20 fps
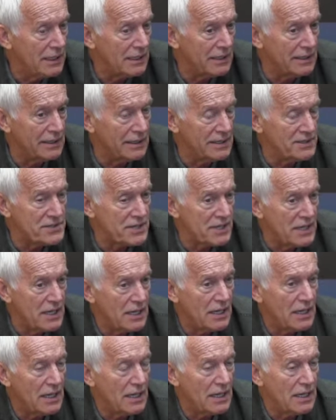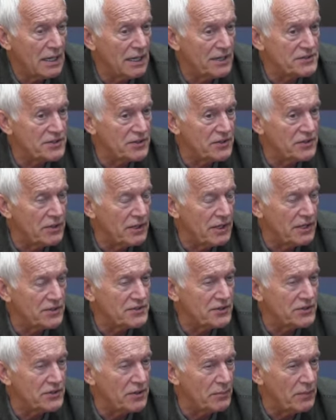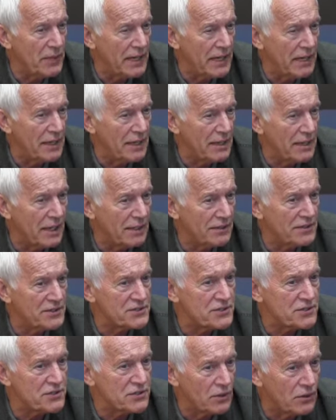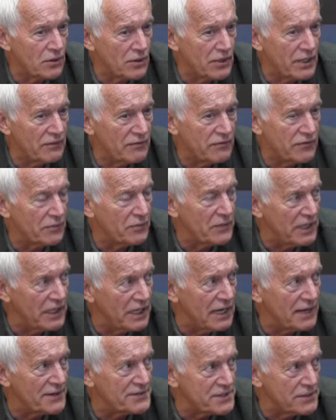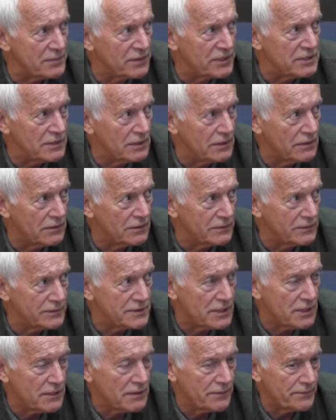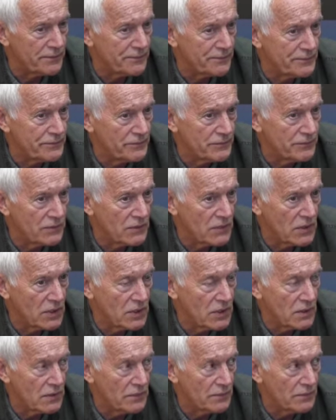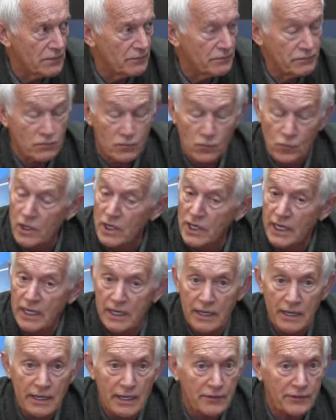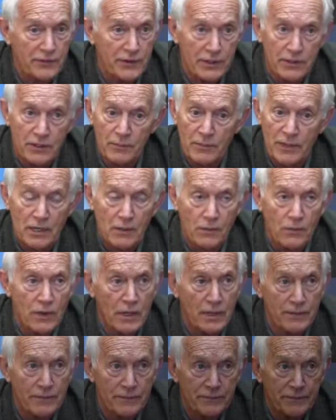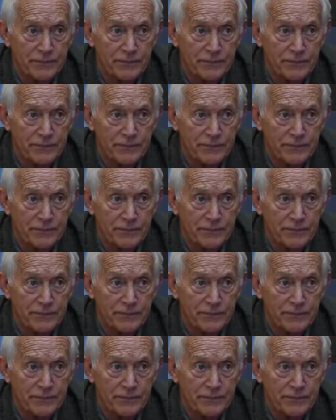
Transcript: and it is it's it's demand. This story for me has to be told. So you want to get it out there. You want to get it out there, no matter what.